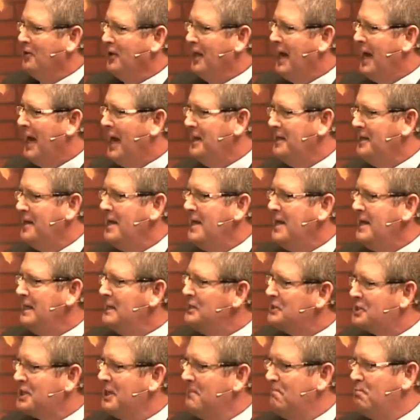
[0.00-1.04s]
outline.
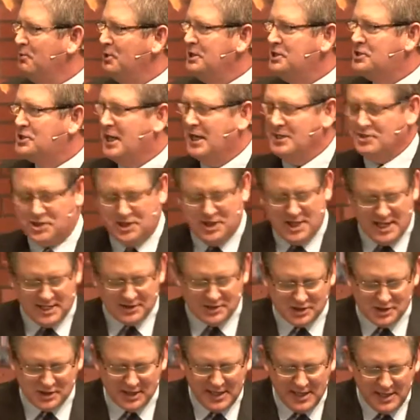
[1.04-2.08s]
He simply says
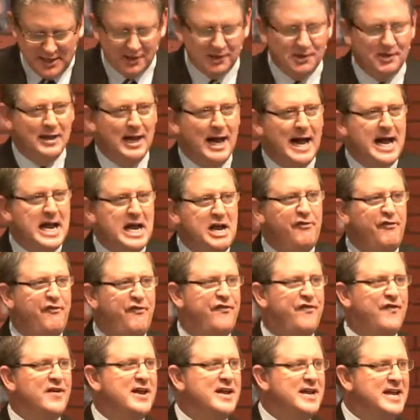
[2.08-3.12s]
this:
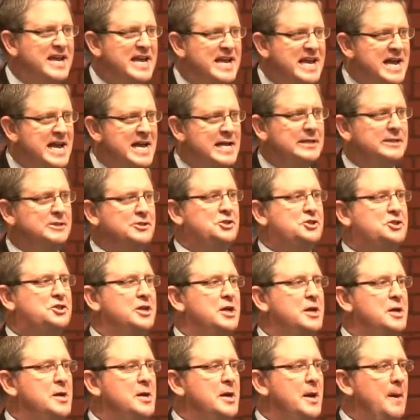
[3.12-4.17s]
life
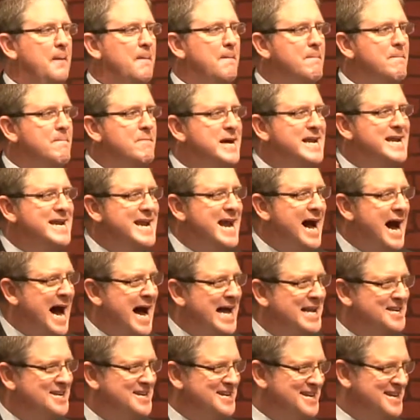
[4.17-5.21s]
is
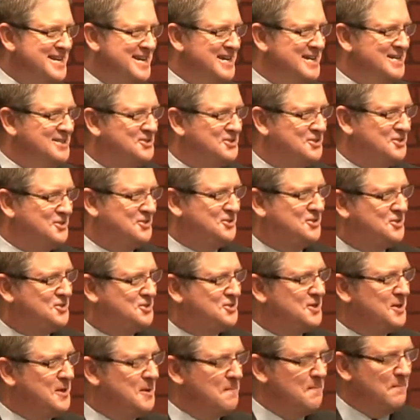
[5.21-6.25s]

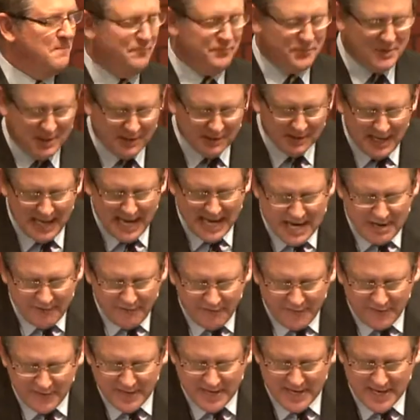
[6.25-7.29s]
monotonous.
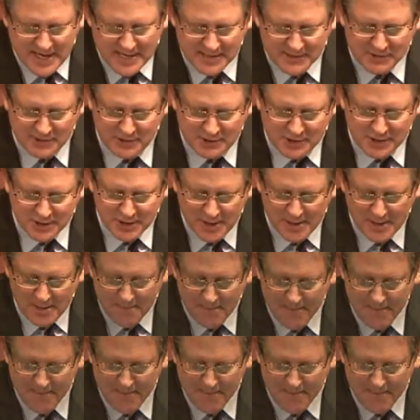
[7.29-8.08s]
Life is